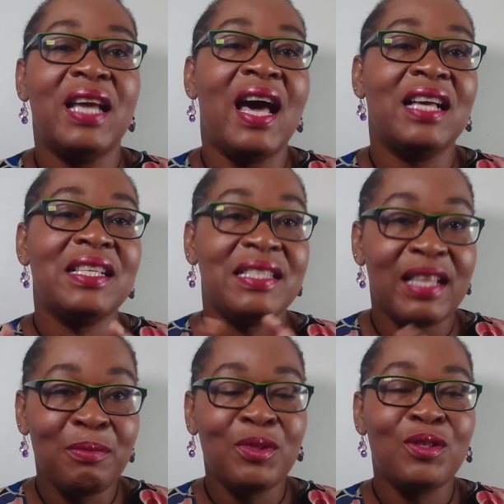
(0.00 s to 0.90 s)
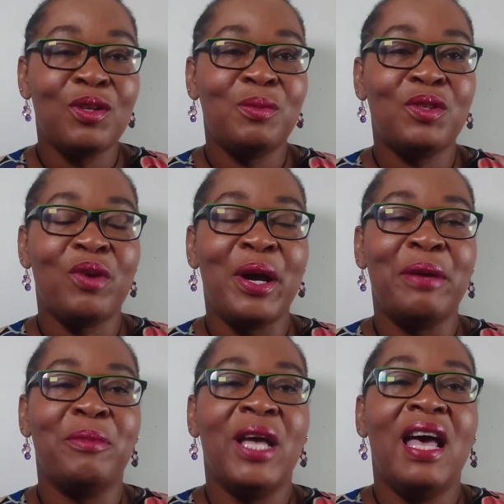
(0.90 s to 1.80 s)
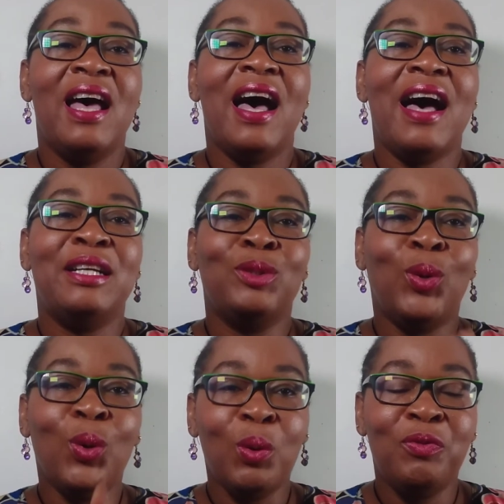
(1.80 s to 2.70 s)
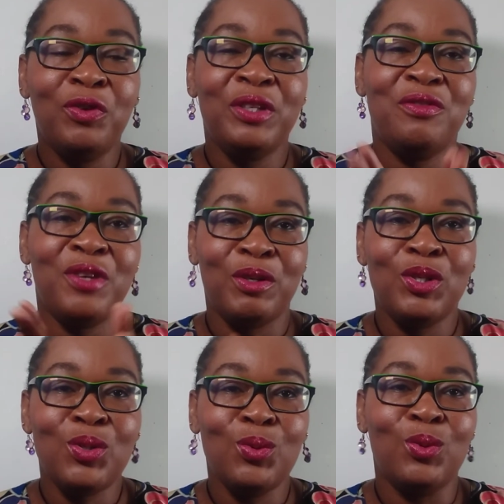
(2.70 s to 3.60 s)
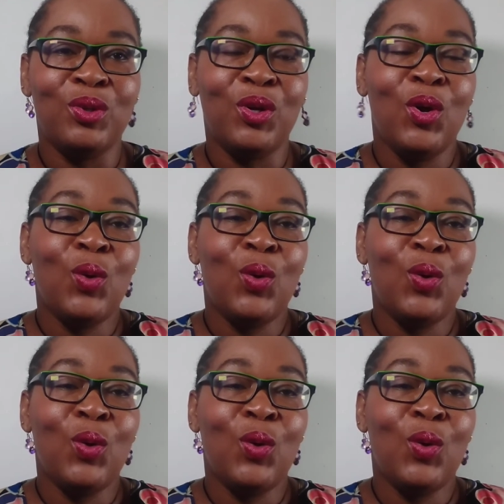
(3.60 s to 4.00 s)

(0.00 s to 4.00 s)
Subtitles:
Ask them to subscribe, and hopefully very soon